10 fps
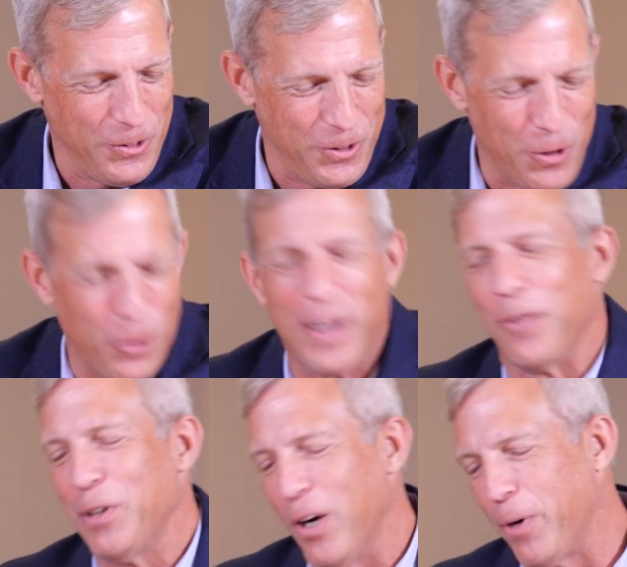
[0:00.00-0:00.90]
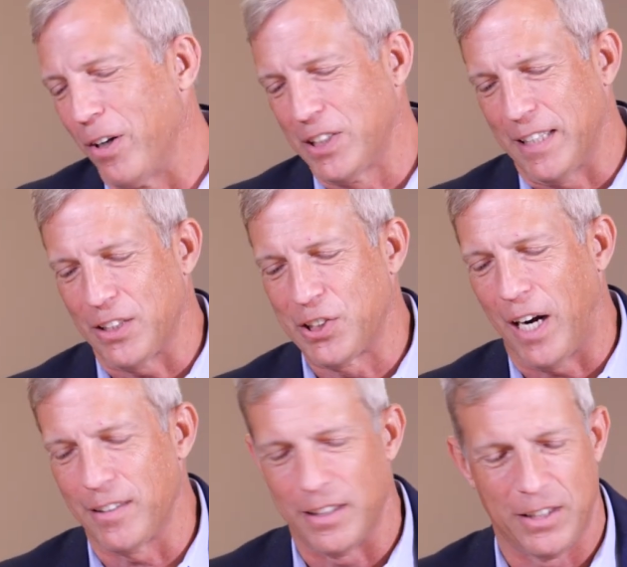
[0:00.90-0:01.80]
So quickly, you know, we always like to
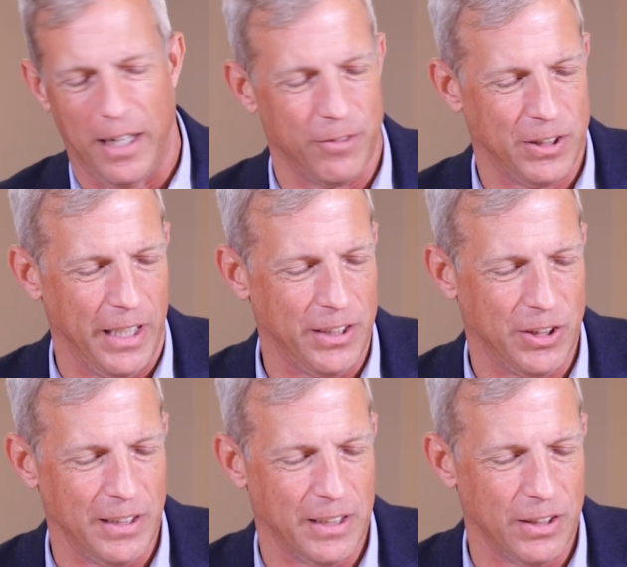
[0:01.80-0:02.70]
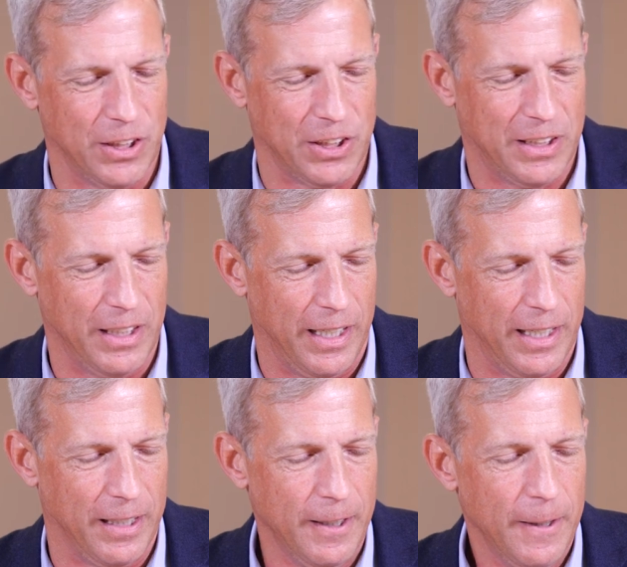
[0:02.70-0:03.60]
start these conversations and just,
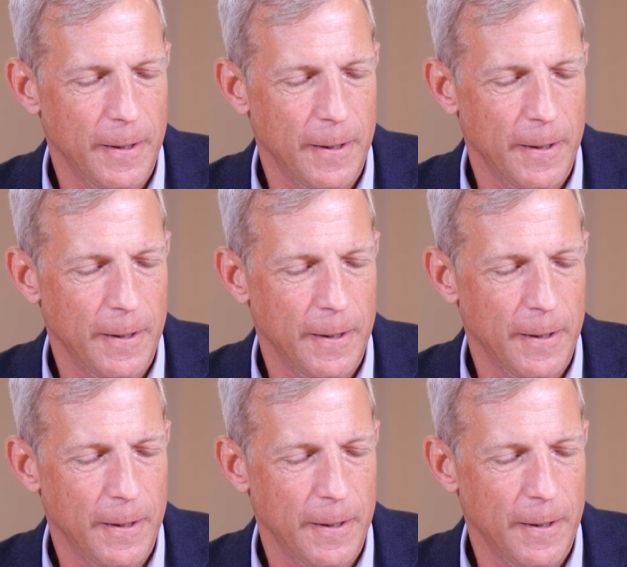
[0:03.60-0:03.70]
uh,